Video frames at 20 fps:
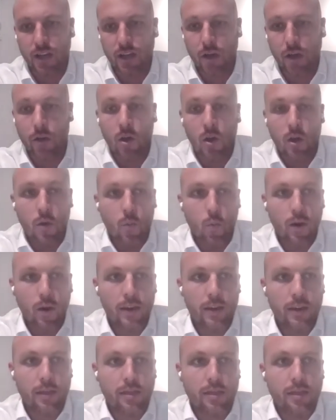So
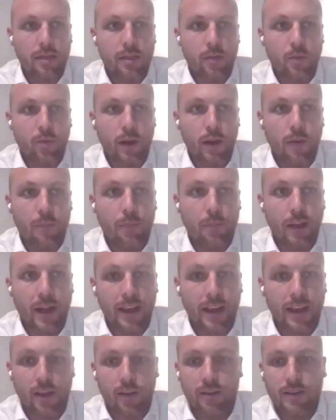we're
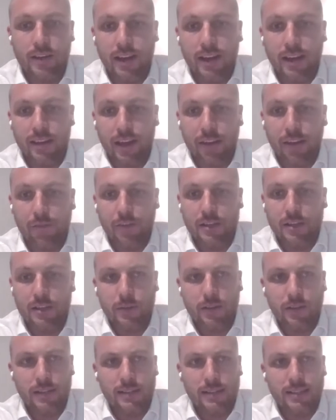planning on getting that
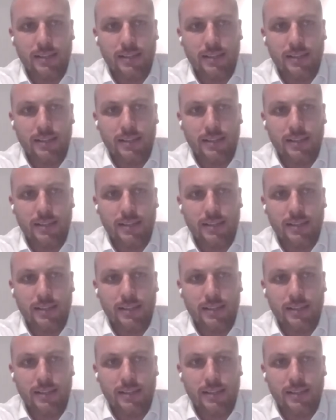feasibility